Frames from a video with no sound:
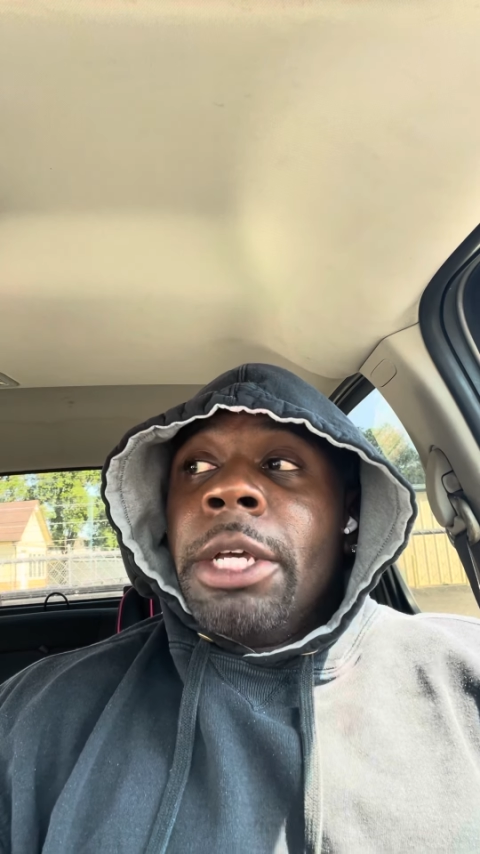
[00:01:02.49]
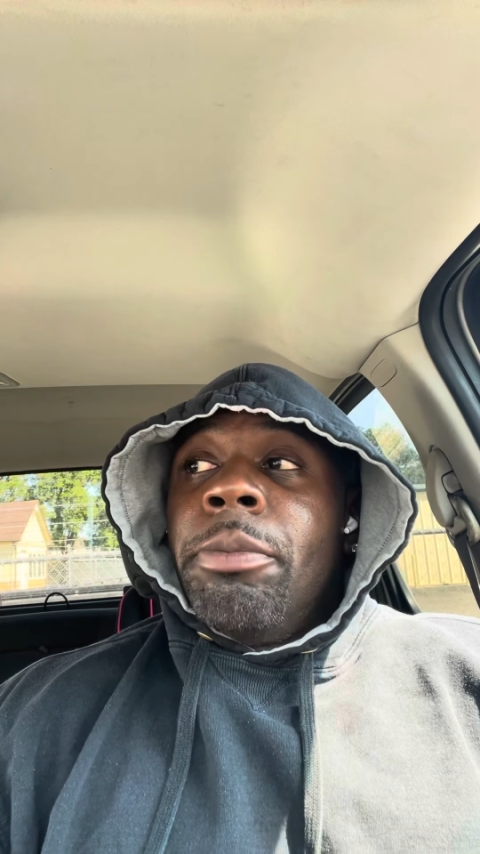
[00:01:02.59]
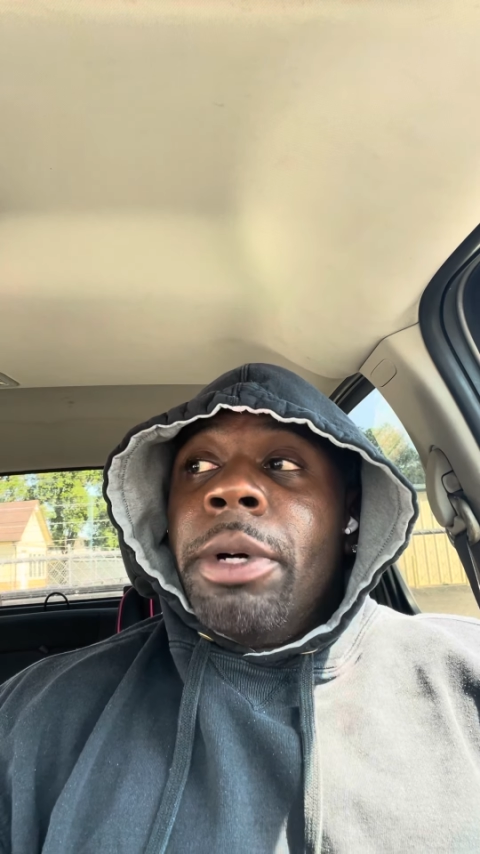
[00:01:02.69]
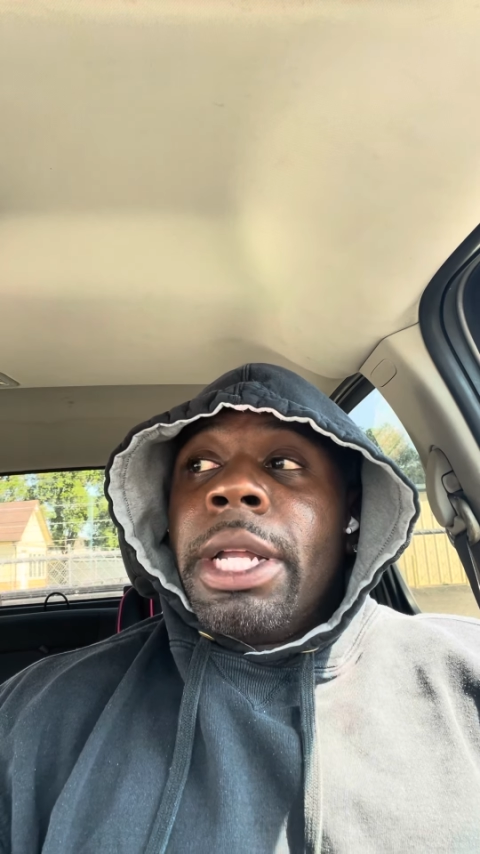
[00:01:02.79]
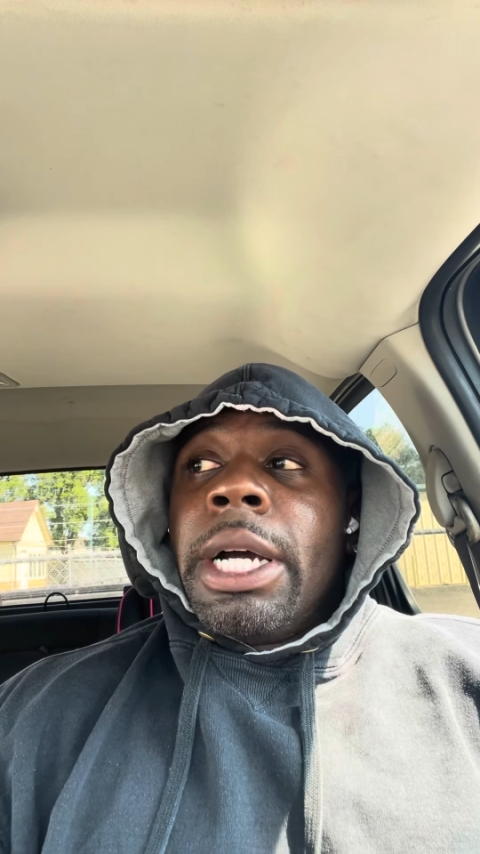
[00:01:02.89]

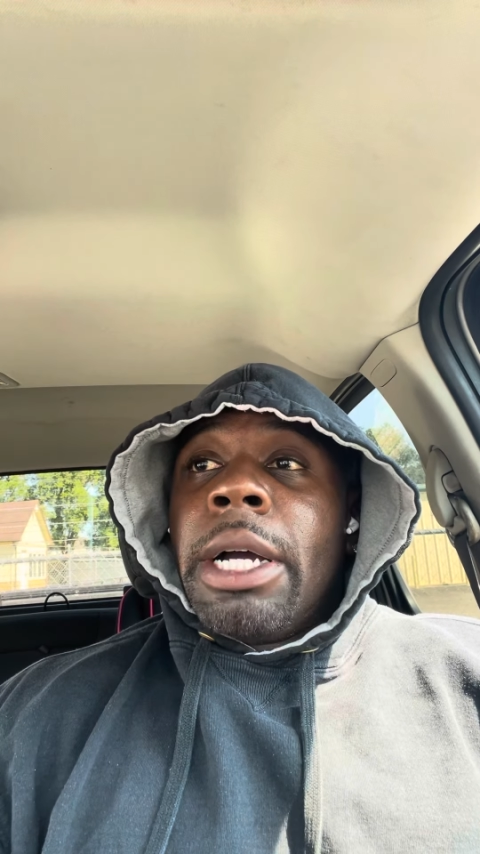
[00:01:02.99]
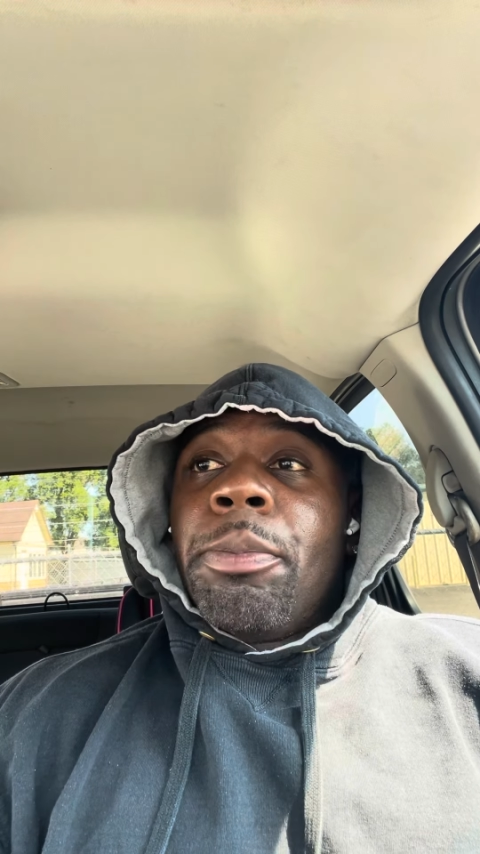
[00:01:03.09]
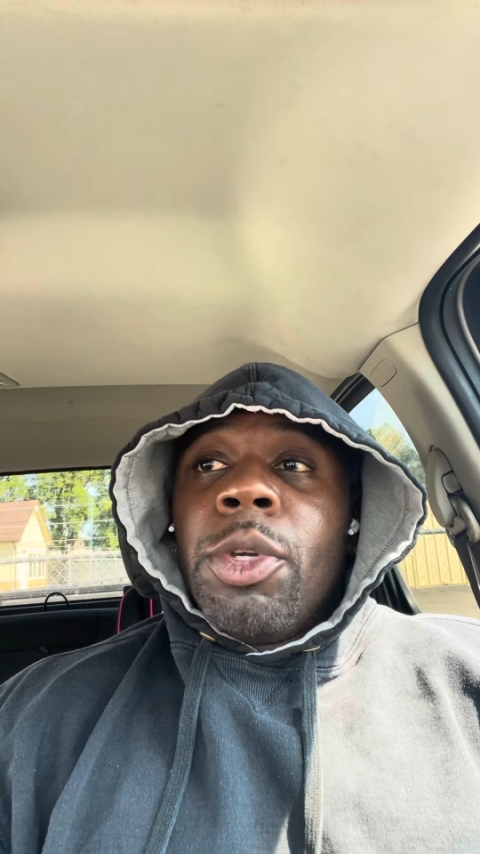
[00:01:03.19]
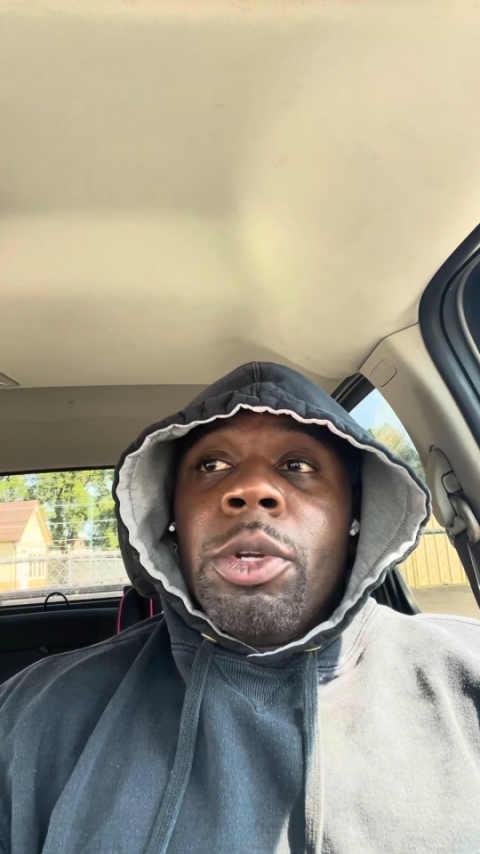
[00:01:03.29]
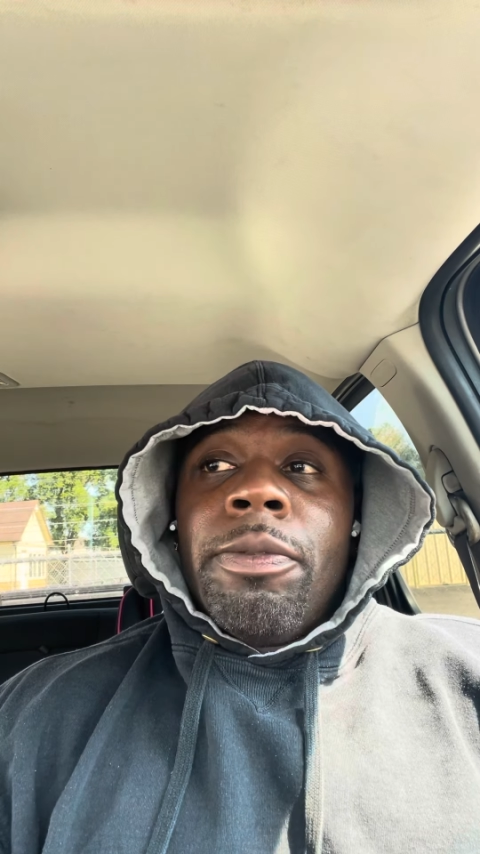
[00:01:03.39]
But
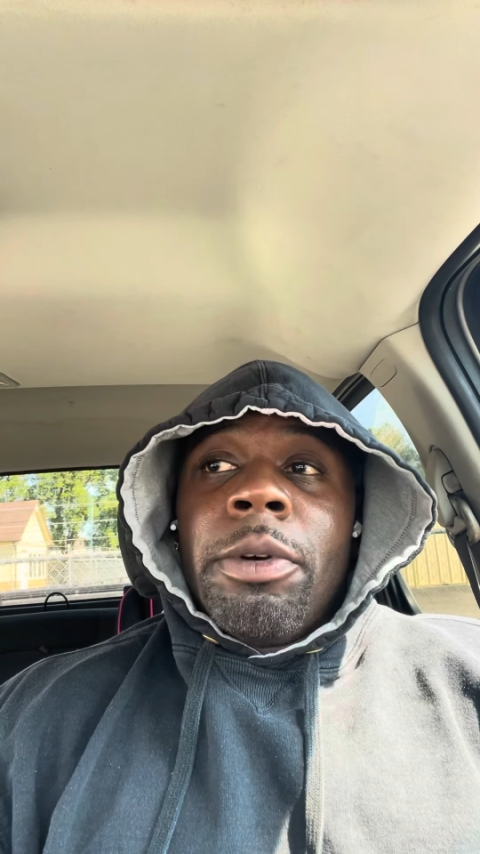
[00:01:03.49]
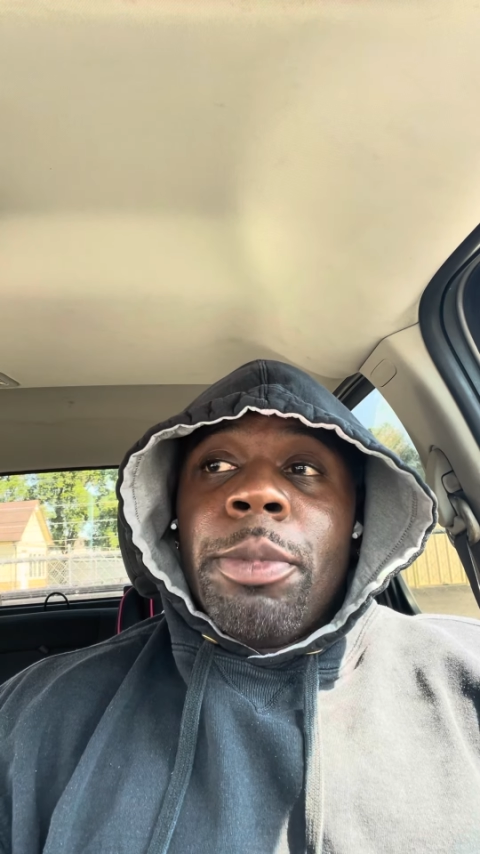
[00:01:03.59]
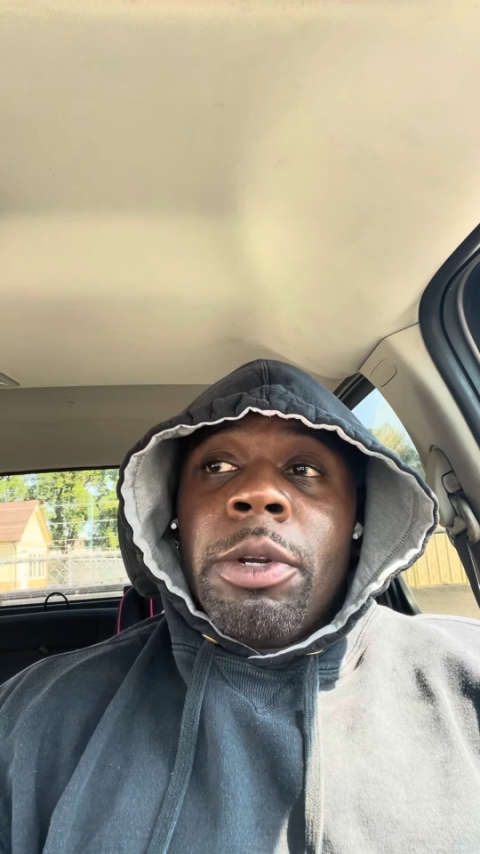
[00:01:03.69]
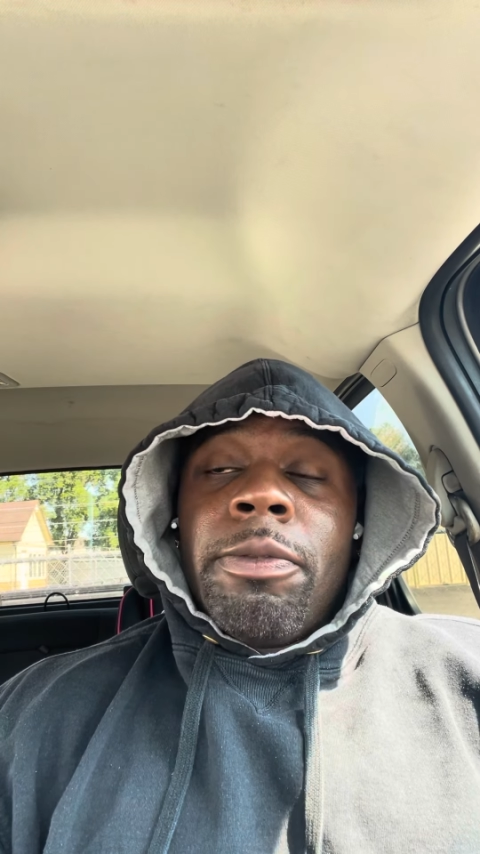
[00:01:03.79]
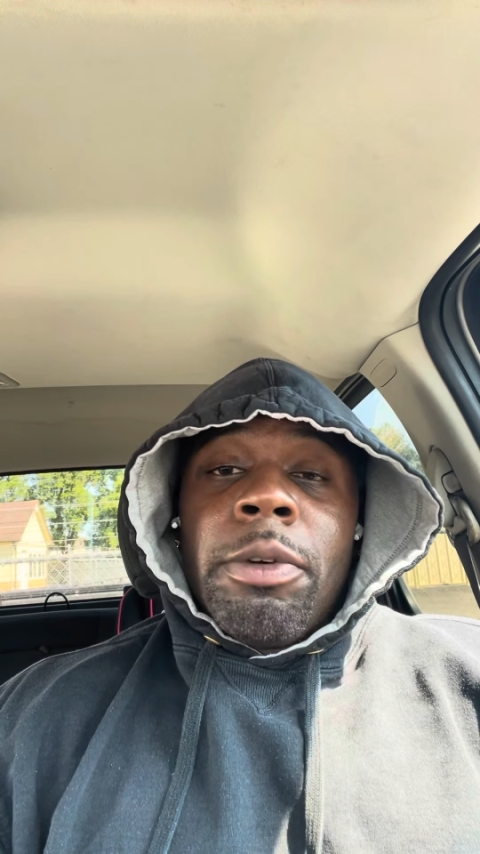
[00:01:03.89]
beautiful,
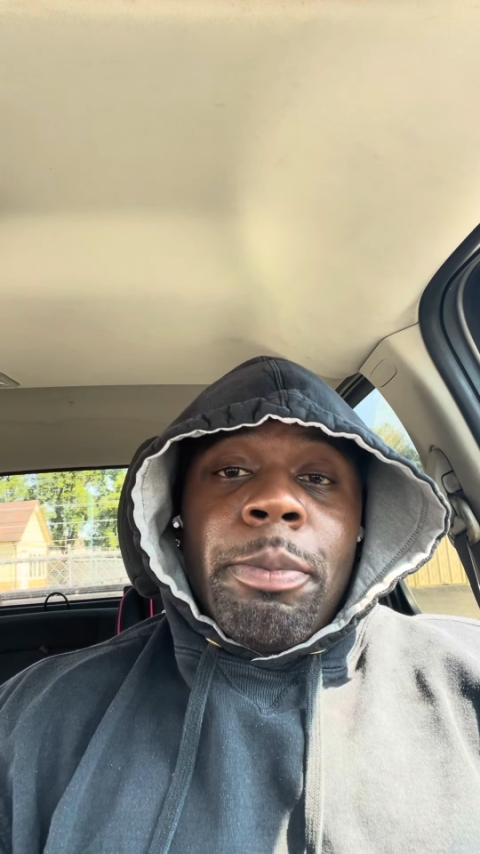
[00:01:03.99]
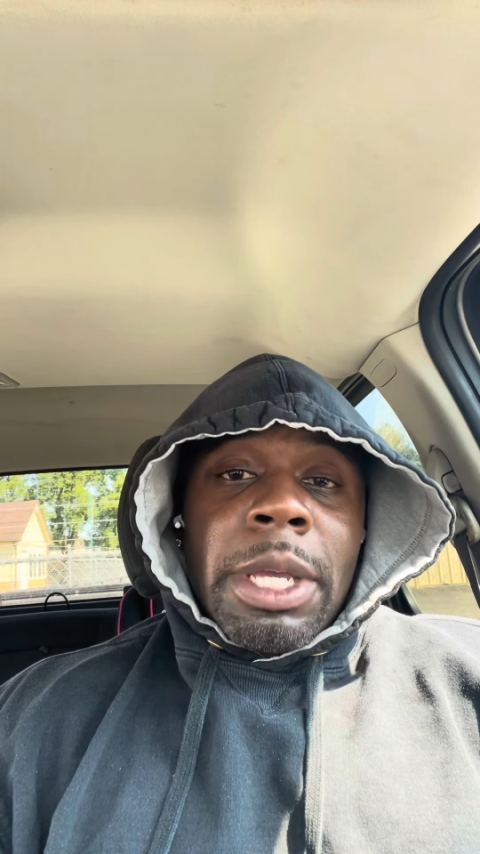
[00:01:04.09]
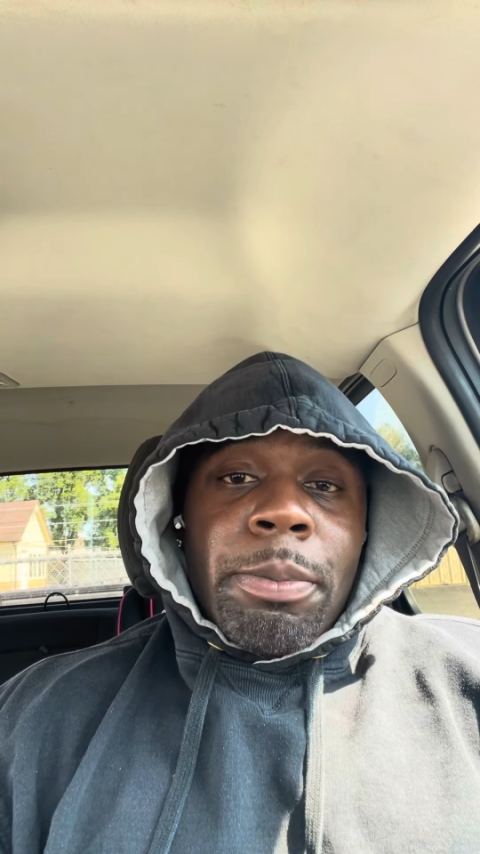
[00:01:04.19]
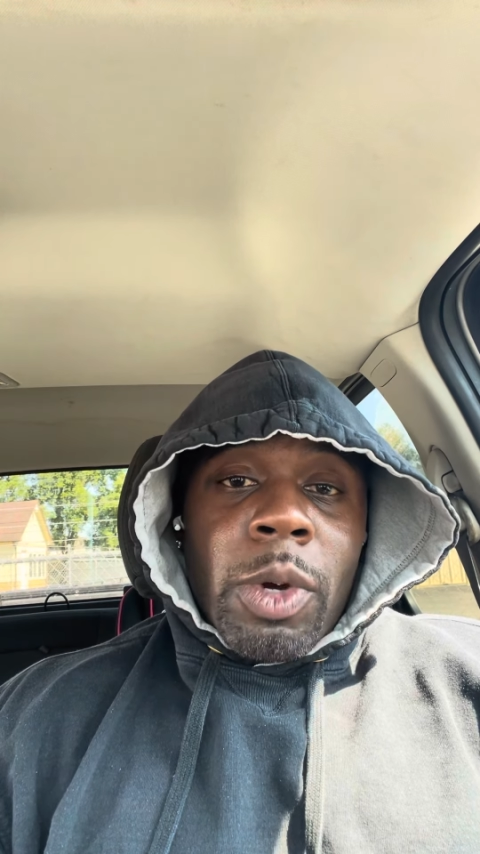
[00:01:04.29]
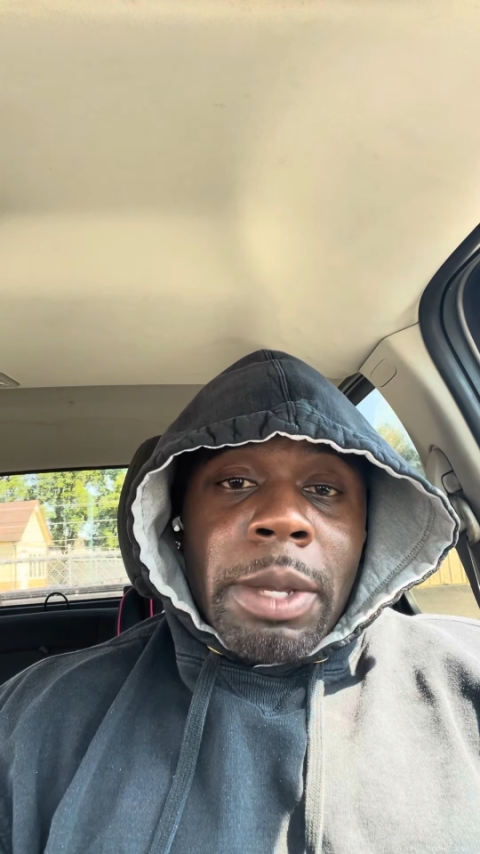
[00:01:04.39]
beautiful
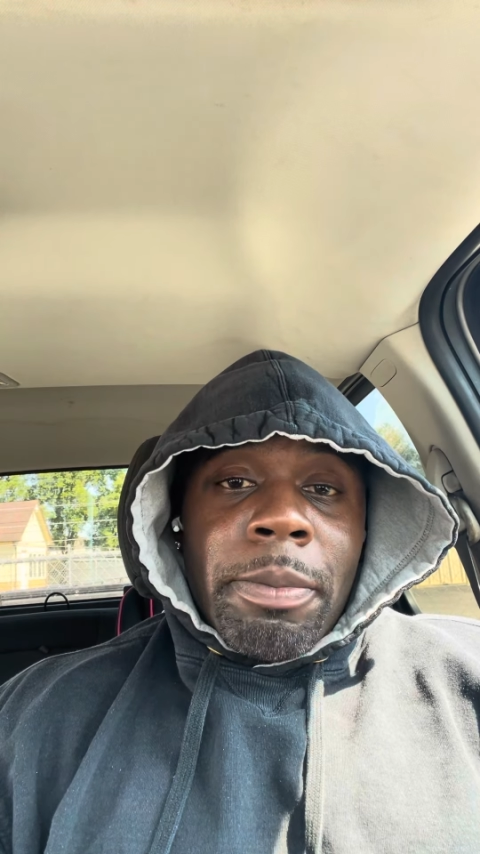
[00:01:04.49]
big boy